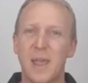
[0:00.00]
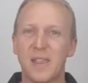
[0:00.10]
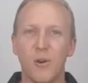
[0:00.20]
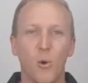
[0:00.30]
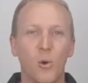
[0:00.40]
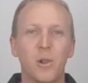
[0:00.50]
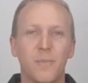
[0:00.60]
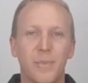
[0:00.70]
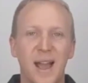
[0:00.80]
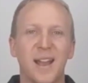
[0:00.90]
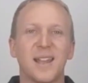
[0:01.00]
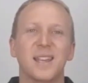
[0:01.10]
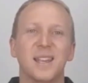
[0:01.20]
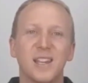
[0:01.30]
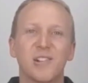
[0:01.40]
they're all about
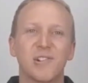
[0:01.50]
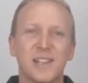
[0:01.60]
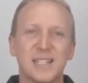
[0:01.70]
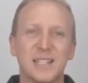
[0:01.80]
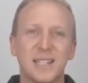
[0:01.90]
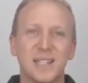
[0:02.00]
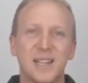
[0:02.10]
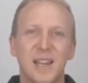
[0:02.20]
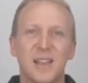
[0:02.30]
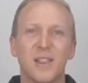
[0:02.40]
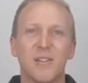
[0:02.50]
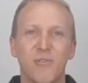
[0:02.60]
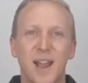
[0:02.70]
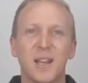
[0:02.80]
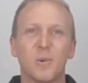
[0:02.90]
increasing the
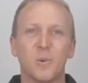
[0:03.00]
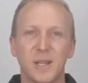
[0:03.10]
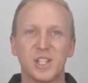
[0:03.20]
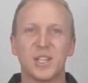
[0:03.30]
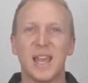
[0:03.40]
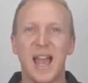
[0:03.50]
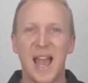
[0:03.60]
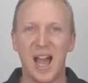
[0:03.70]
rate at which the